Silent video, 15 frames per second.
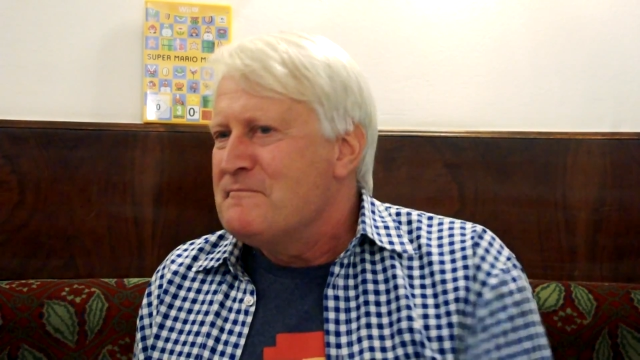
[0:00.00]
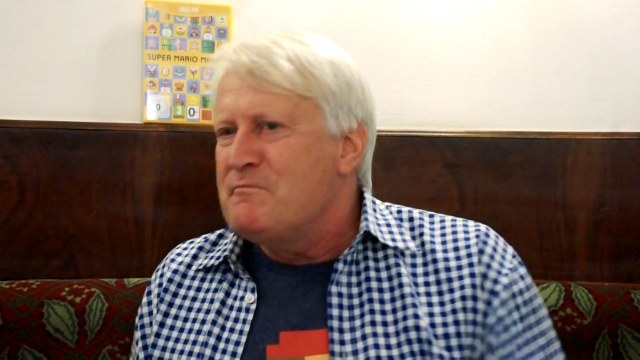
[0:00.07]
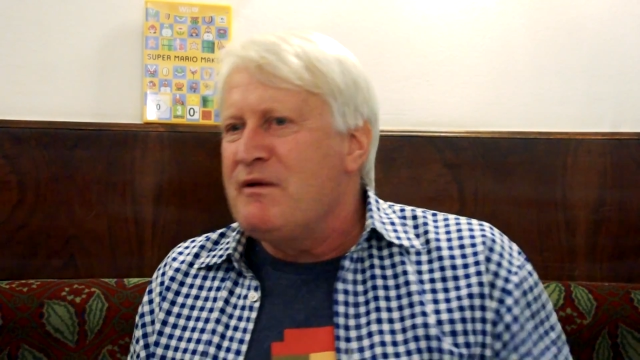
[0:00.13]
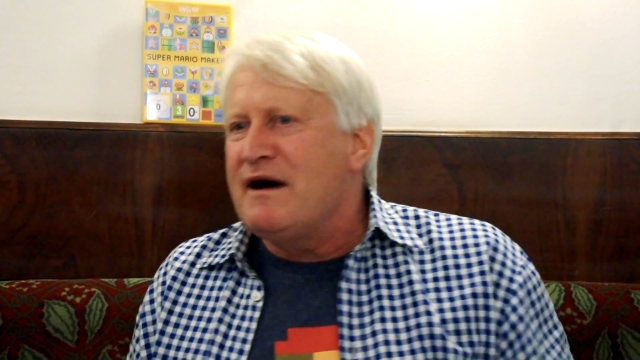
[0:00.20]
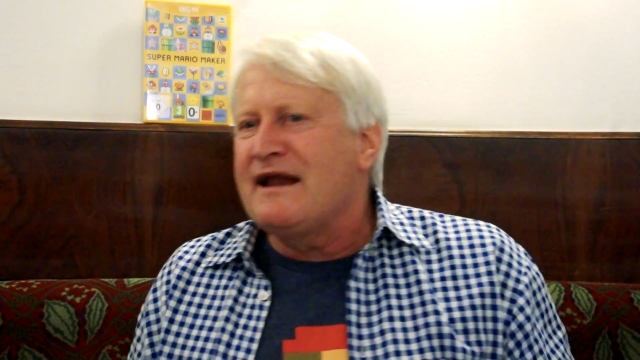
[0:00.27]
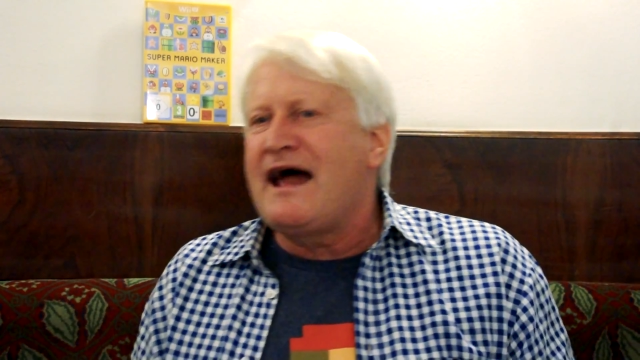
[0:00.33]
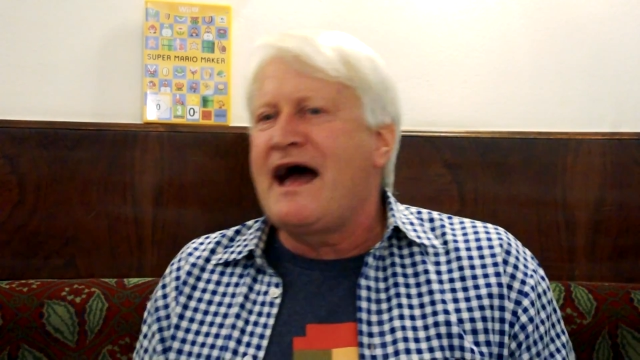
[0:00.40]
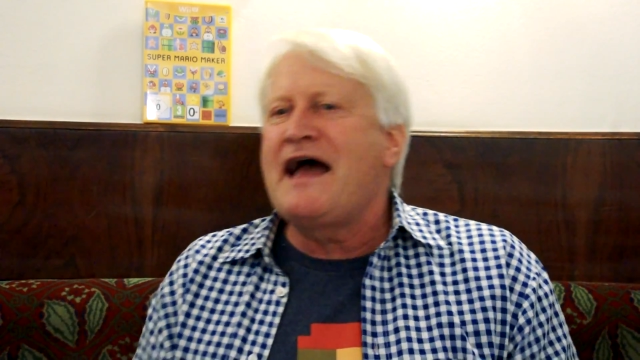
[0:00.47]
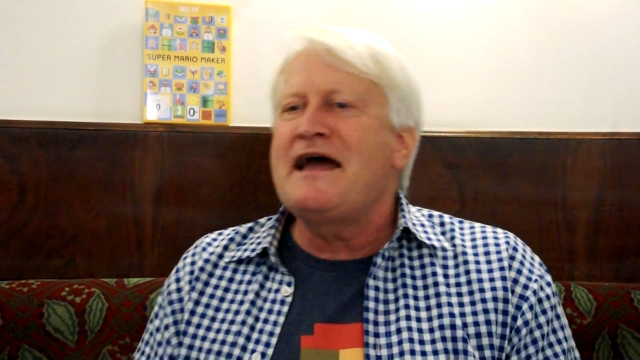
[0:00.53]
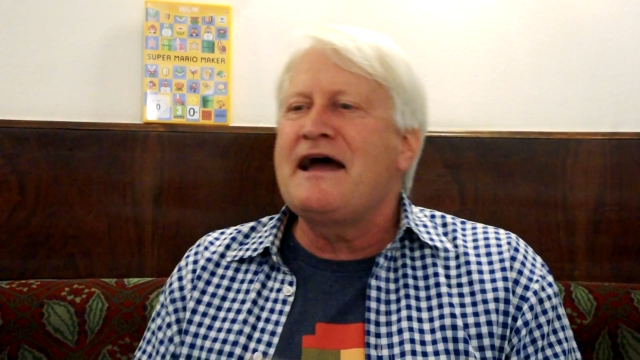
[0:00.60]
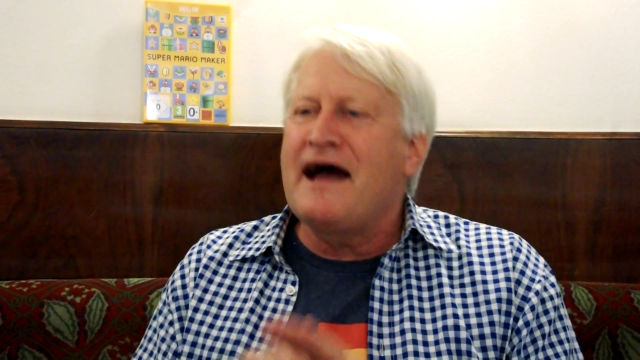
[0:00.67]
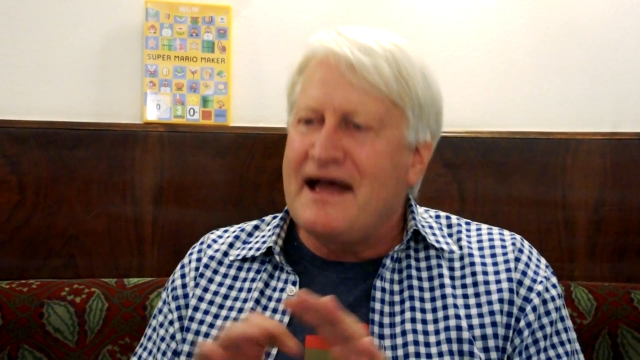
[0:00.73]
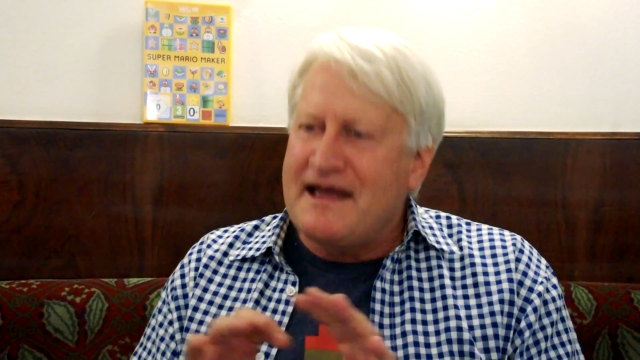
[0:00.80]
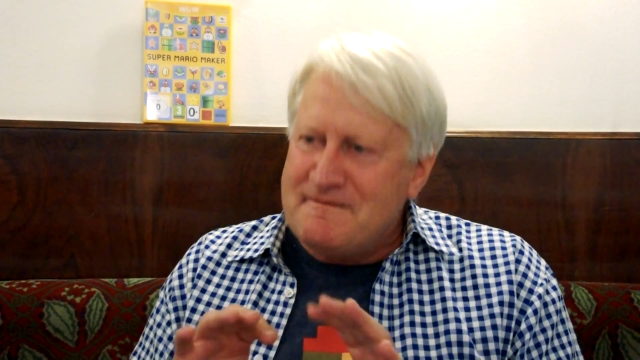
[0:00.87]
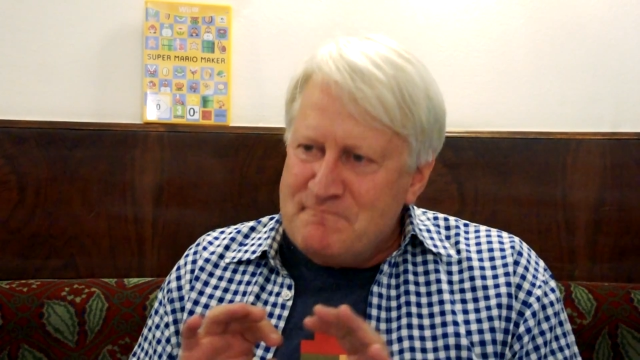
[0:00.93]
But
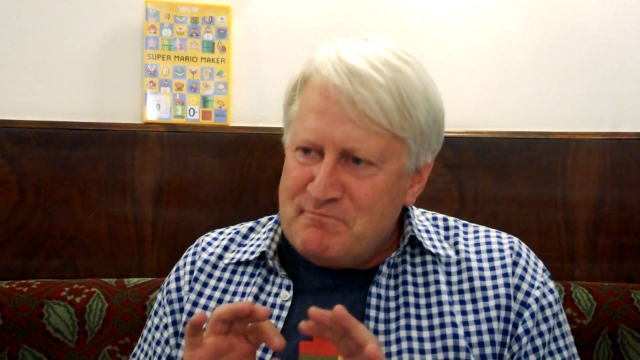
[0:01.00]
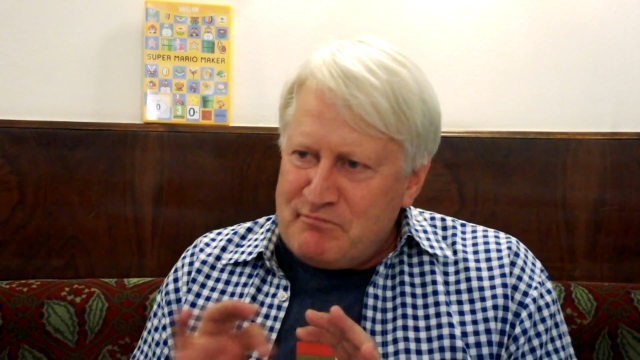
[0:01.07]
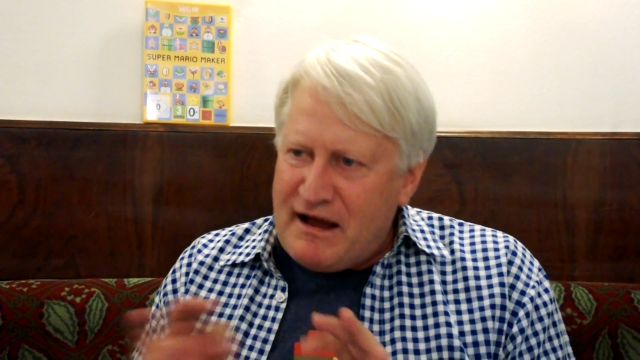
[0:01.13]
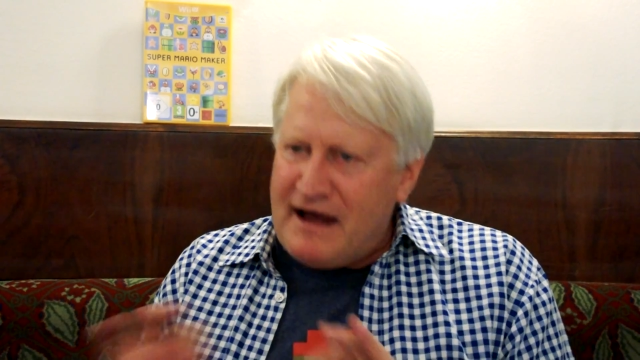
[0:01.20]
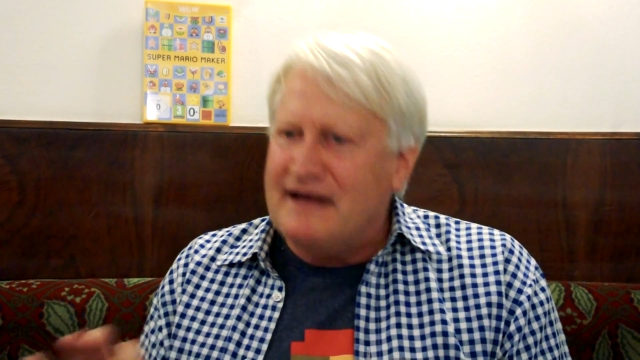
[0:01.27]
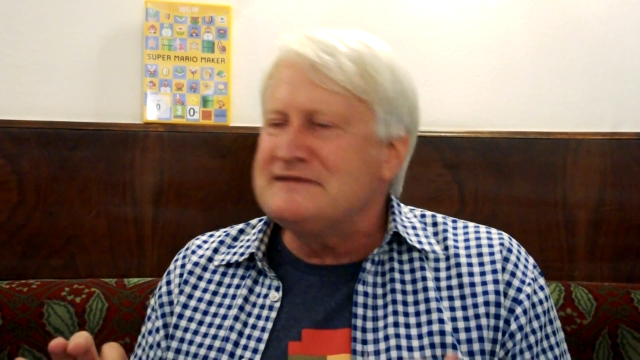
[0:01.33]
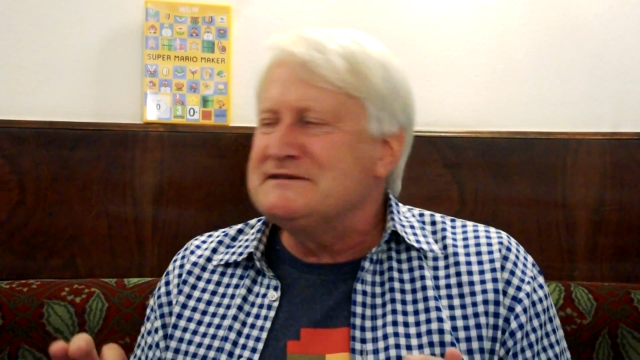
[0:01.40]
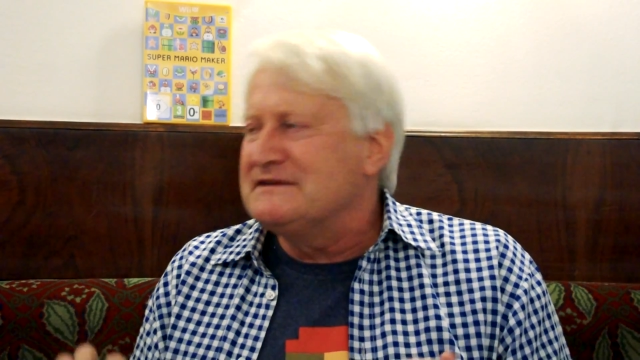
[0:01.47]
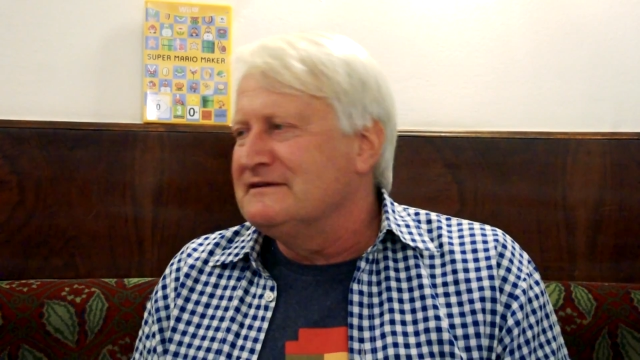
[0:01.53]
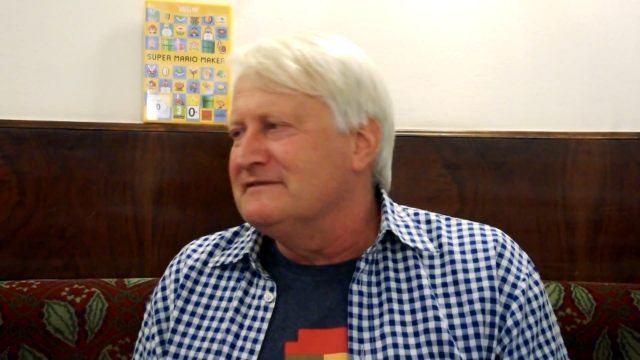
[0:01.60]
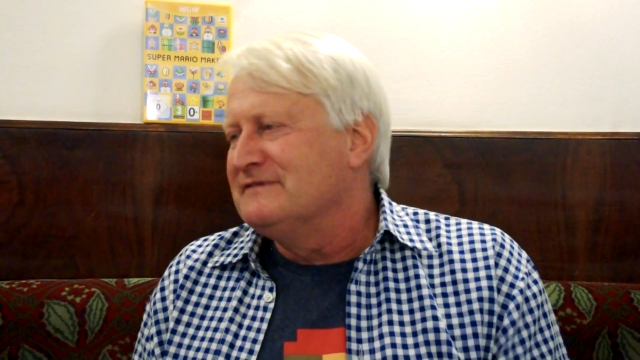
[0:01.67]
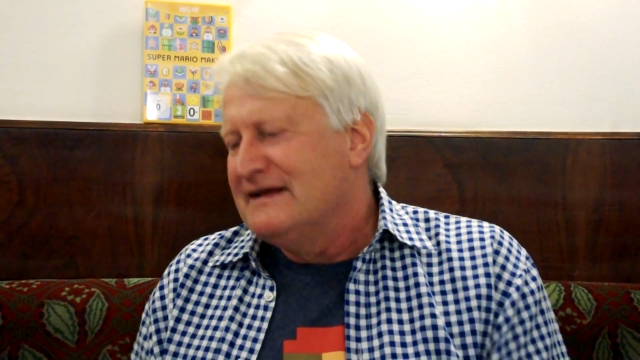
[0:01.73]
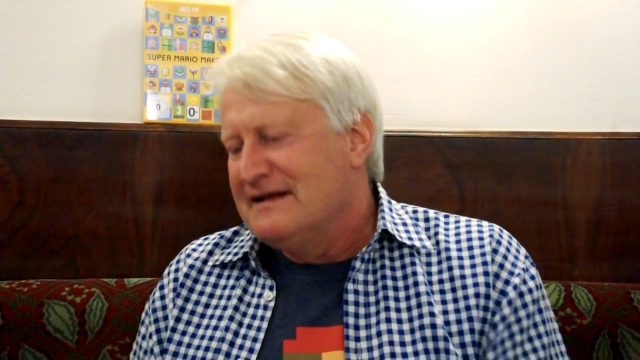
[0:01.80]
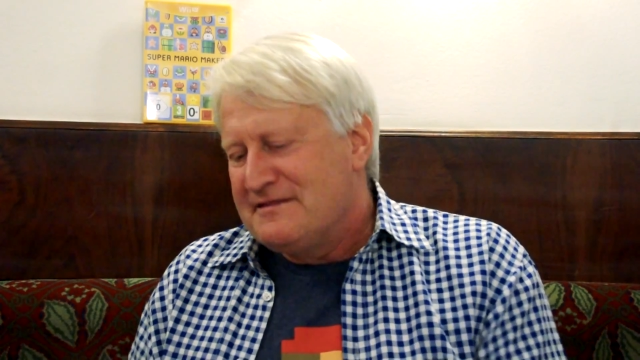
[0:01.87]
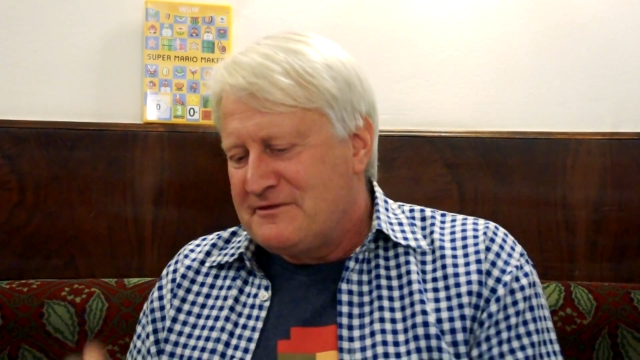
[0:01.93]
I am
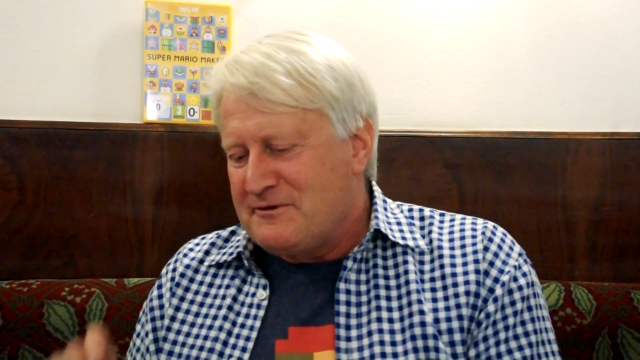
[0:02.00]
positive